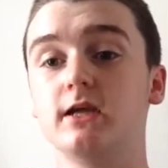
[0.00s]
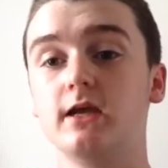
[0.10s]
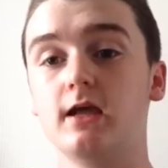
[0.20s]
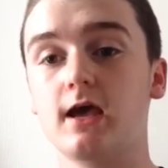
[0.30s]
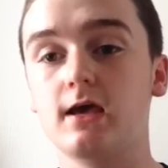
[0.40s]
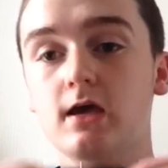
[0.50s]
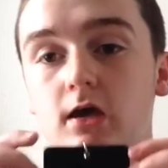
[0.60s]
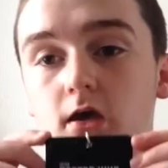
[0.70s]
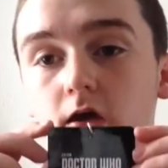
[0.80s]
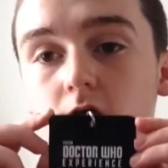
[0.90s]
in a
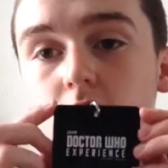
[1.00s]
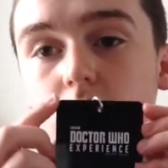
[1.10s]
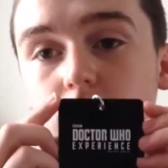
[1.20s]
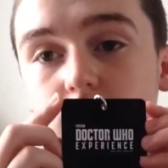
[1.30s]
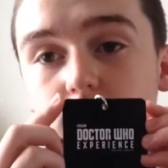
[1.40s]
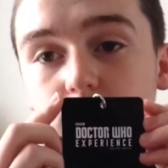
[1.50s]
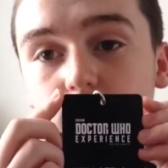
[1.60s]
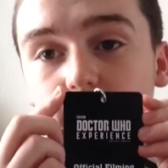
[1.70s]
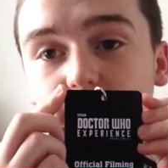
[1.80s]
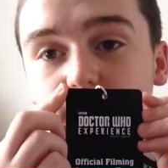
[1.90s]
Doctor Who
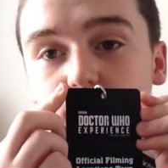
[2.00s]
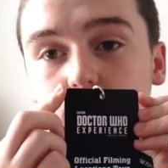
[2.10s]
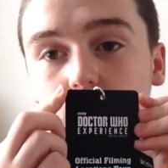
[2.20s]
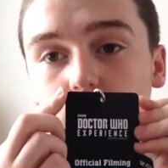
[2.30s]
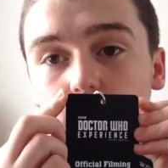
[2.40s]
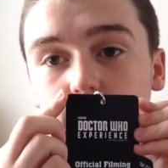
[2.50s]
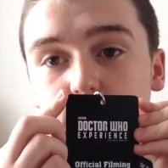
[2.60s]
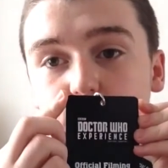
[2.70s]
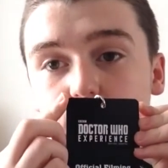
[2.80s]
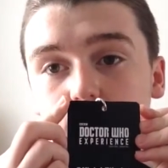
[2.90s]
official
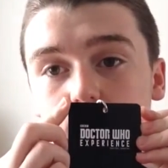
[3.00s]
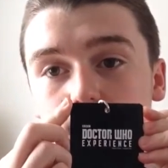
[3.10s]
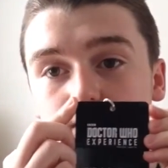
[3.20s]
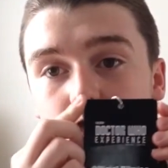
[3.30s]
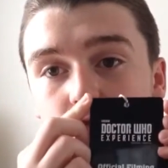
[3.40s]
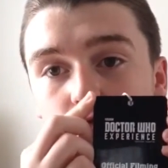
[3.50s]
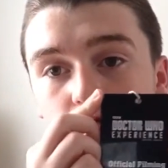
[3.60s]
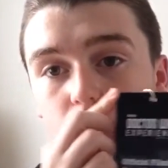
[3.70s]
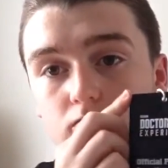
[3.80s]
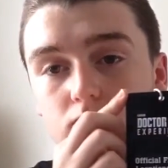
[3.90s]
location set
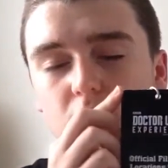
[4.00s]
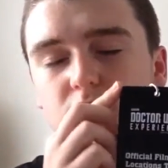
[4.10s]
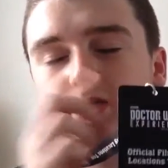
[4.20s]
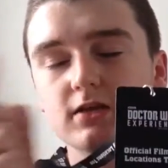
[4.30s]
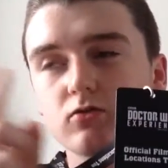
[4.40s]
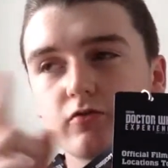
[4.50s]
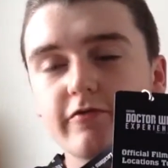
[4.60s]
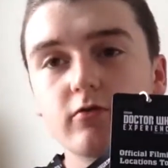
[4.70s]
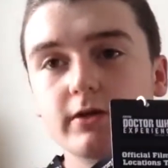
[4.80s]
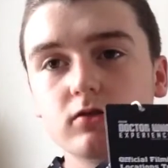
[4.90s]
tour. Not set tour,
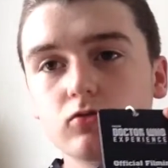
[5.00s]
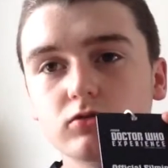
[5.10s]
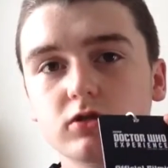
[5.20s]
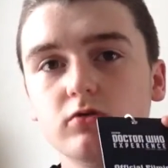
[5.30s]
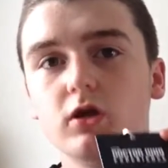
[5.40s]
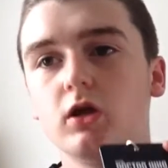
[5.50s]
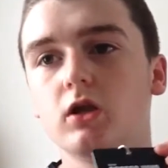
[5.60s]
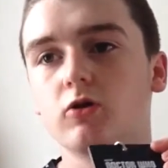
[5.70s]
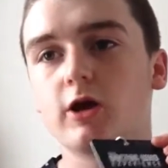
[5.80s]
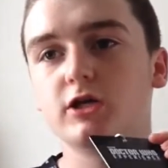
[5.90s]
filming tour, so
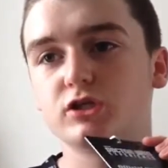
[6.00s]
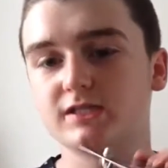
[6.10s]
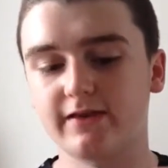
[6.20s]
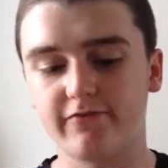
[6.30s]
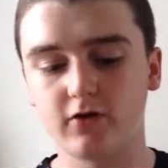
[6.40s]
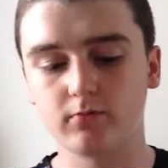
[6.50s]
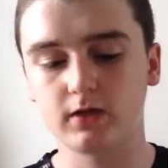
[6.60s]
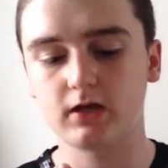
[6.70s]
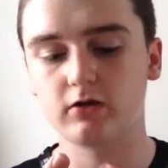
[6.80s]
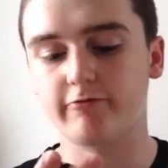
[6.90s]
locations they filmed
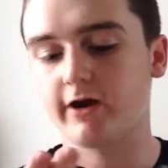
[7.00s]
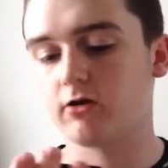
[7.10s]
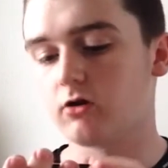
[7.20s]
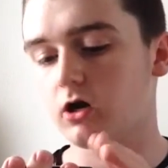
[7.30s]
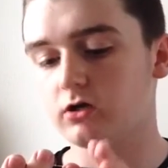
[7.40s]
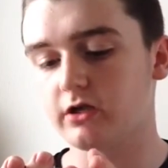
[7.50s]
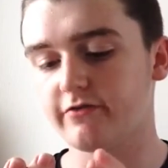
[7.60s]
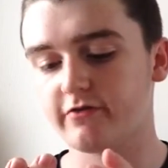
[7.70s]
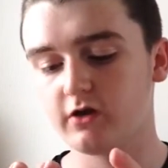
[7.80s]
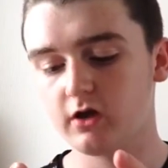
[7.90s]
in and around
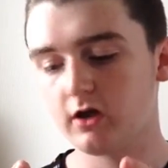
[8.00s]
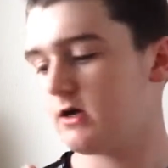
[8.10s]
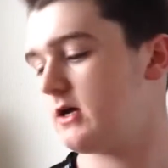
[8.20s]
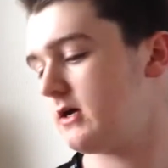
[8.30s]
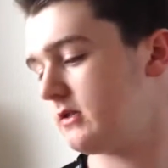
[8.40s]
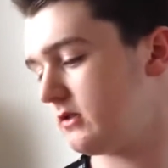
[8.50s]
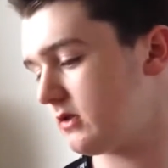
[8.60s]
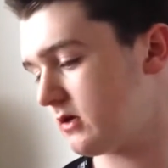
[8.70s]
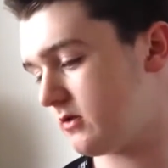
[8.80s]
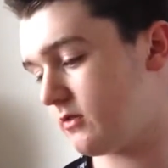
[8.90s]
Cardiff. And
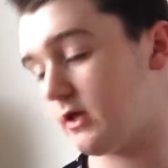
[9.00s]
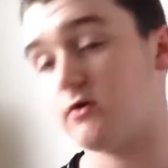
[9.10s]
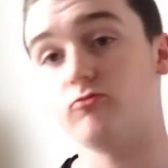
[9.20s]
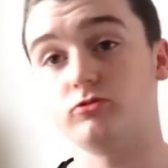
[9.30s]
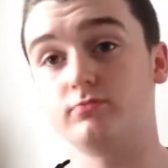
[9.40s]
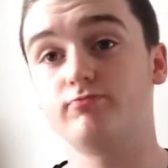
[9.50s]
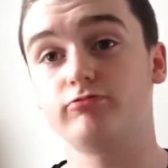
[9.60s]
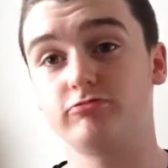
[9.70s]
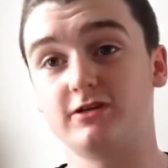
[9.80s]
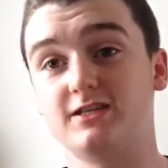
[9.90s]
that was
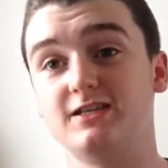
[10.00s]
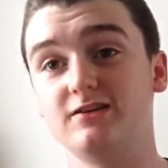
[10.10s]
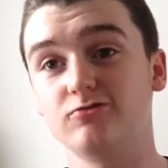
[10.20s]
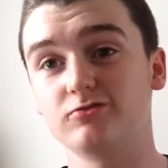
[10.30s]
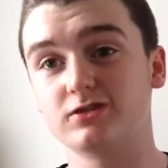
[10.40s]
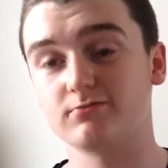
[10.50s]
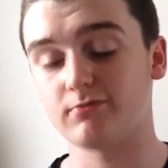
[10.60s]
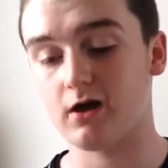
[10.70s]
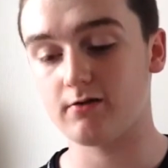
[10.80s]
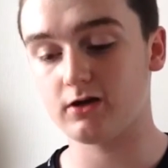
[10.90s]
pretty awesome.
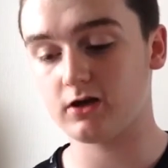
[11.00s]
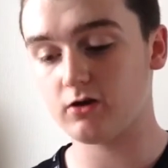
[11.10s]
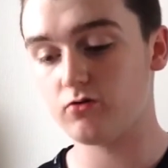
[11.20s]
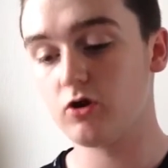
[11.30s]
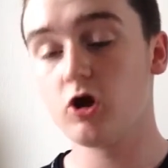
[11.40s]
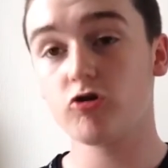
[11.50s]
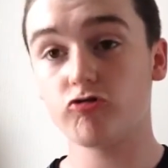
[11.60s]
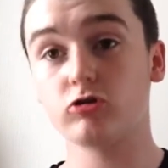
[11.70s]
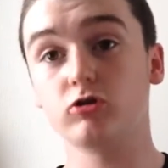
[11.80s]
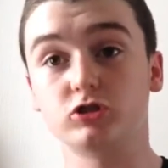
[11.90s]
But I'm going to go
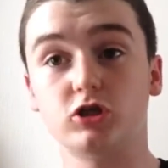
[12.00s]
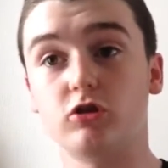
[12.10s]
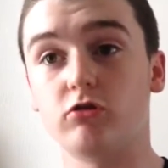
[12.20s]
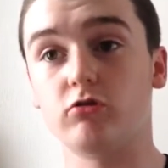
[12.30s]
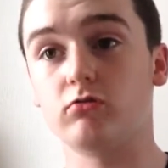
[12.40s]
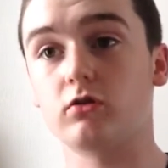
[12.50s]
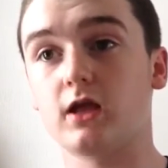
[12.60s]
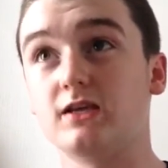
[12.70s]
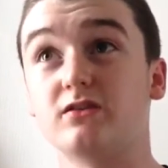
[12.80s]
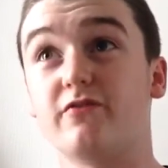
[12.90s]
chronologically through the
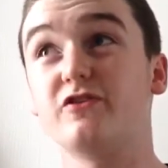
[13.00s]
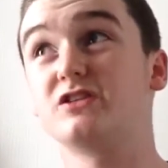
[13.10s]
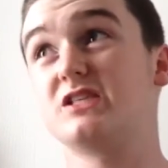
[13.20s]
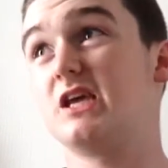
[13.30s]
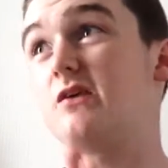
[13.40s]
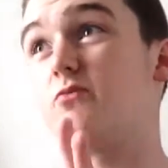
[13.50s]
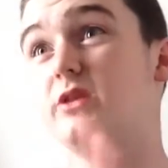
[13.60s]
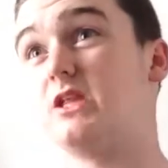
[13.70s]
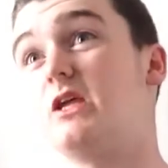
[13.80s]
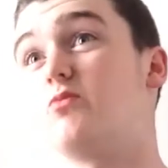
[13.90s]
day. So the first thing that we
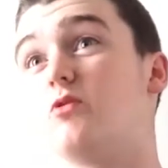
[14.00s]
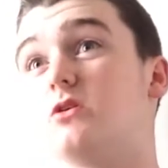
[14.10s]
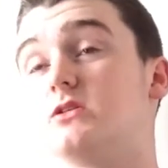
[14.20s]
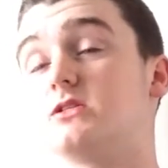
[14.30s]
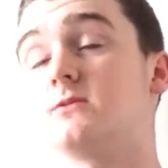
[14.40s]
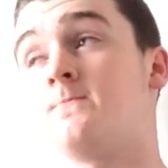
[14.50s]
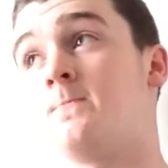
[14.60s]
did was